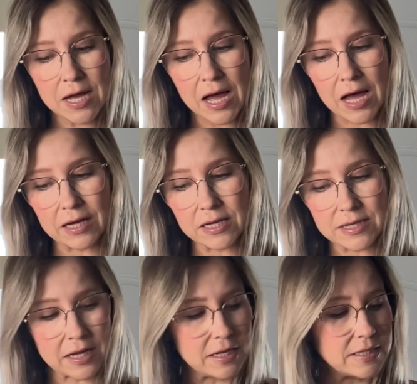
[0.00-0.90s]
because
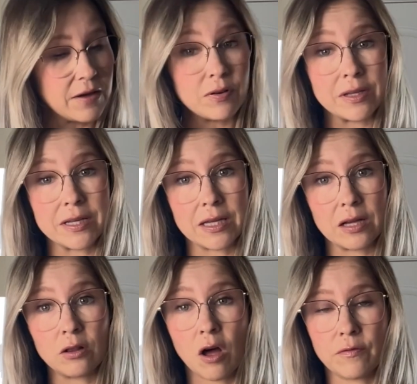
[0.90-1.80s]
that could definitely
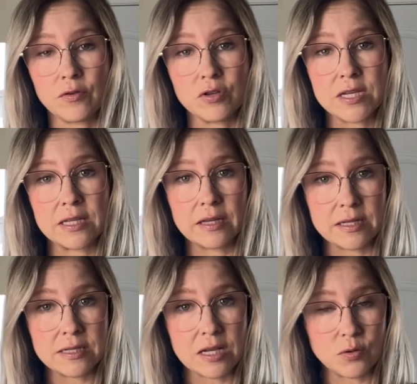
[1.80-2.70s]
kill off your
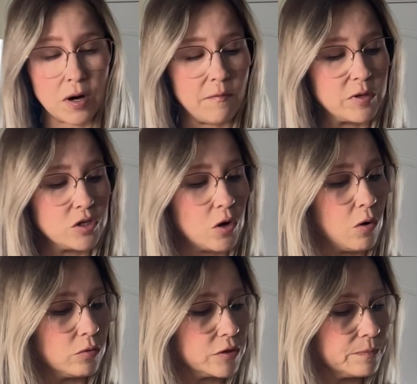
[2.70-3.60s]
seedlings. That's what I've been
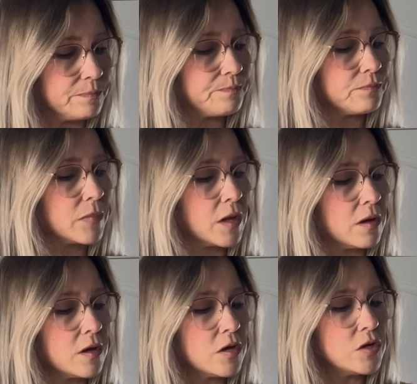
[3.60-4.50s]
told.
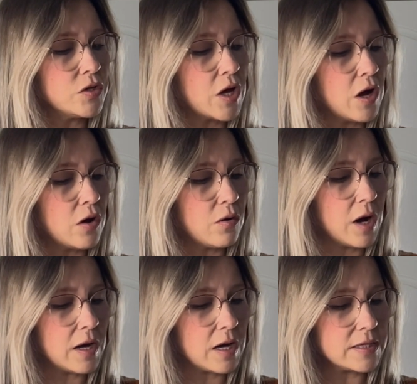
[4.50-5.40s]

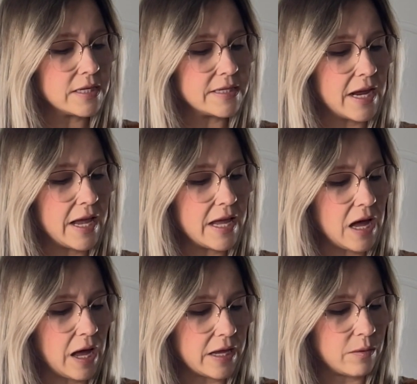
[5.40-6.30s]
So today
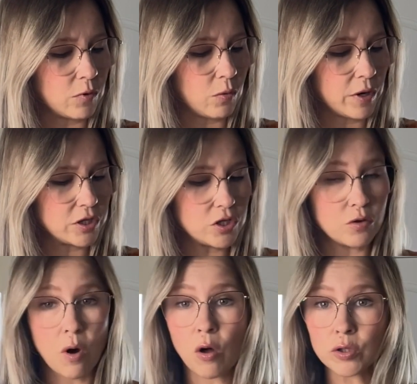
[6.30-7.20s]
I am going
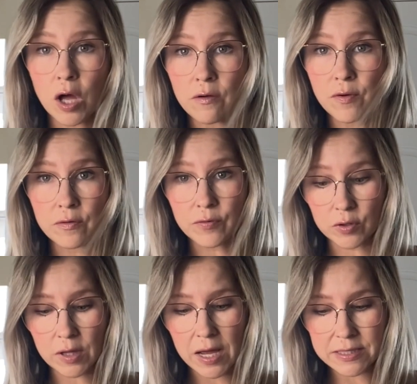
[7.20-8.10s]
to hold off on
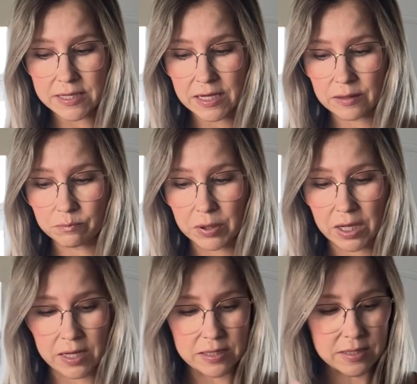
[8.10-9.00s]
fertilizing
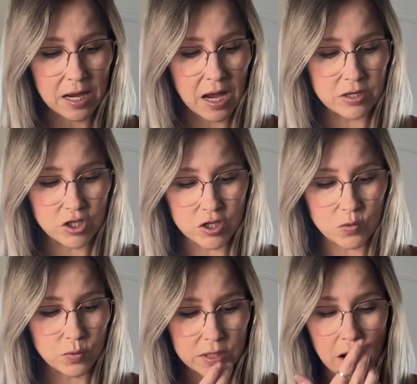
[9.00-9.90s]
because I just
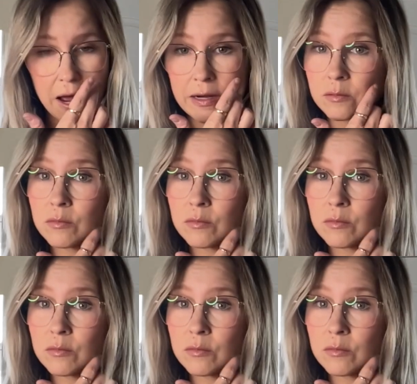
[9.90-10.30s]
was not,